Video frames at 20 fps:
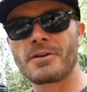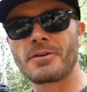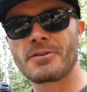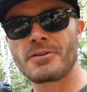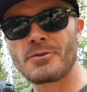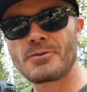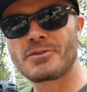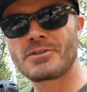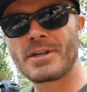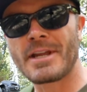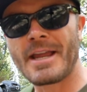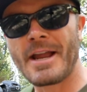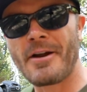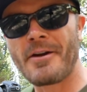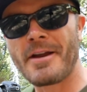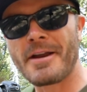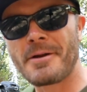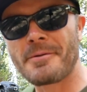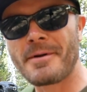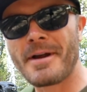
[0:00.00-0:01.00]
you're used to
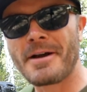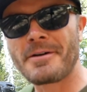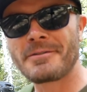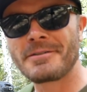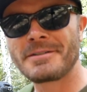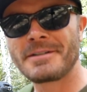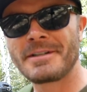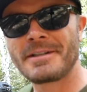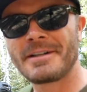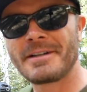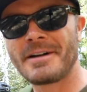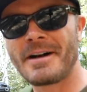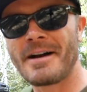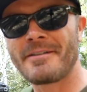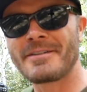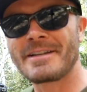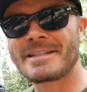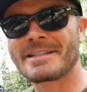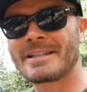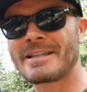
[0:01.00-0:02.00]
carrying around,
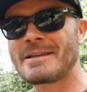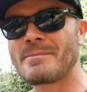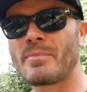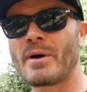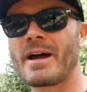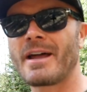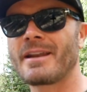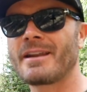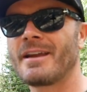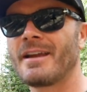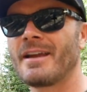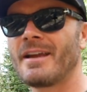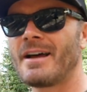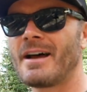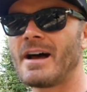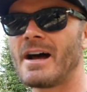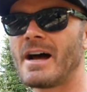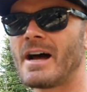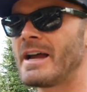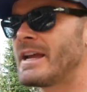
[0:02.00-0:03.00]
obviously, but
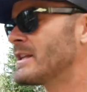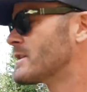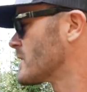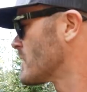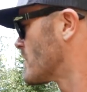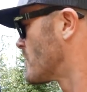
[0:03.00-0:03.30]
uh, it's a